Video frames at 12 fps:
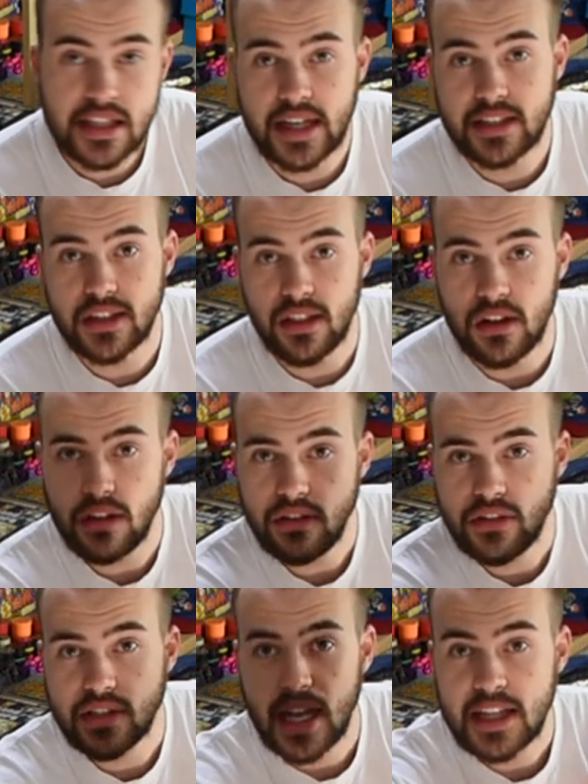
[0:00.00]
six
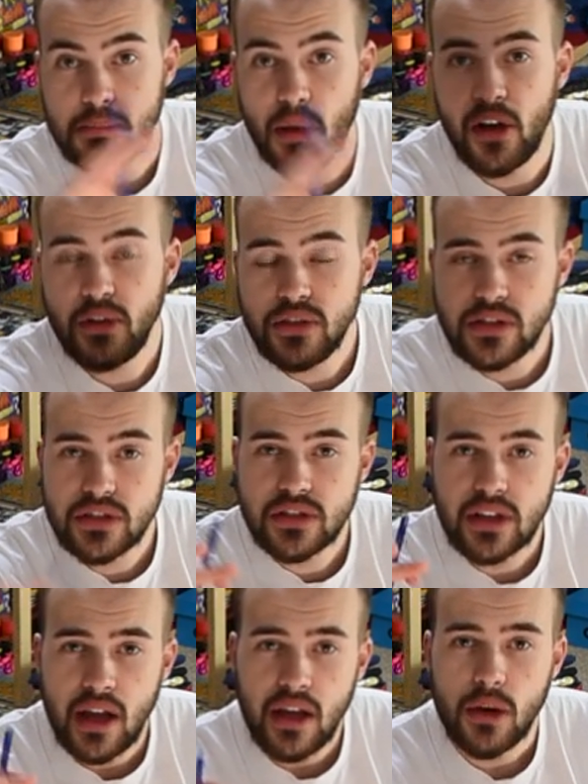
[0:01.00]
lots as
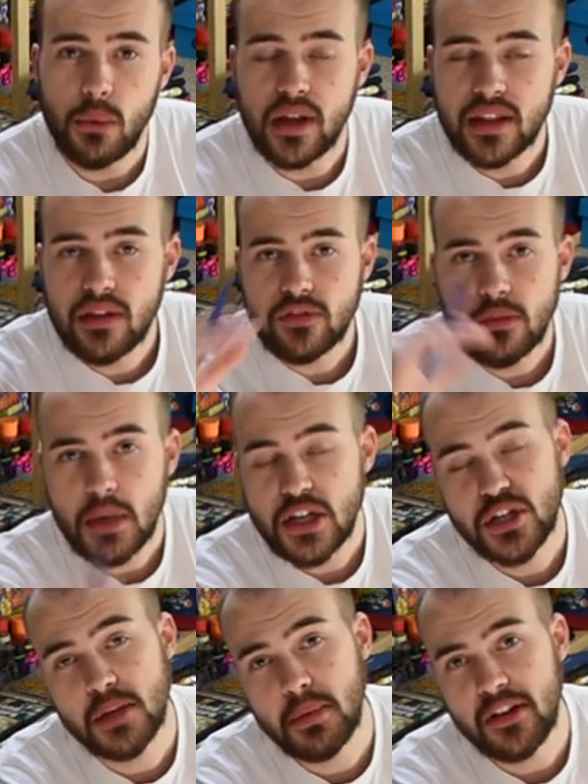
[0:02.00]
posts with
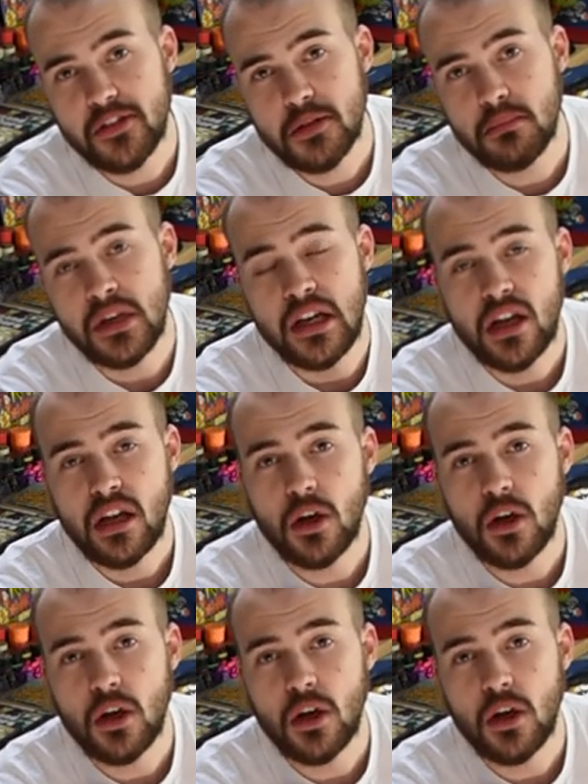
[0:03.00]
information about them.